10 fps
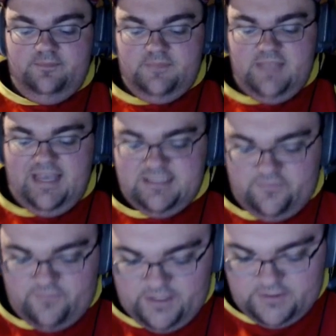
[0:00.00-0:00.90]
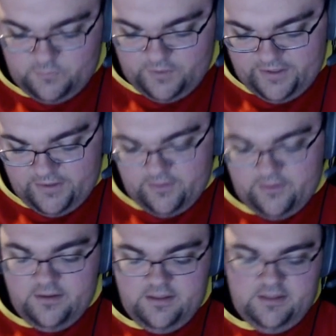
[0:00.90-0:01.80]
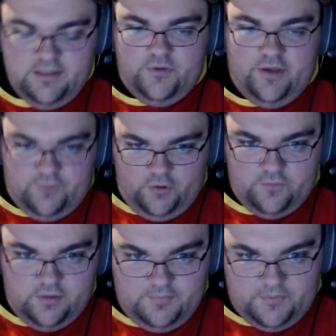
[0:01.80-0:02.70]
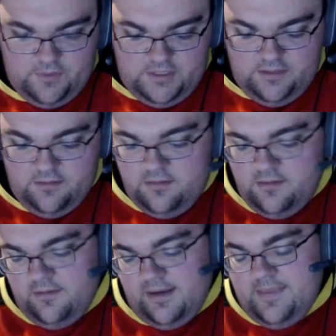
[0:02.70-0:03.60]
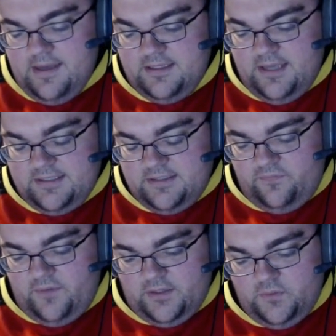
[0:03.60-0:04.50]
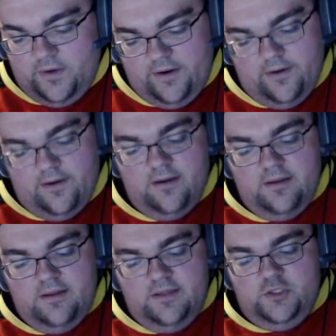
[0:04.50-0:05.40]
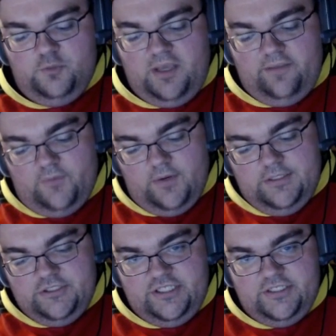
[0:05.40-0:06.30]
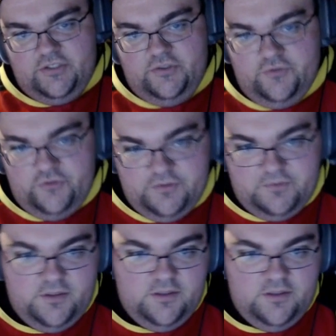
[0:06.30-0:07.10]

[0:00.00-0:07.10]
Has an effect where you have to overwhelm 3, and then it has an effect where you pay 4 energy to Union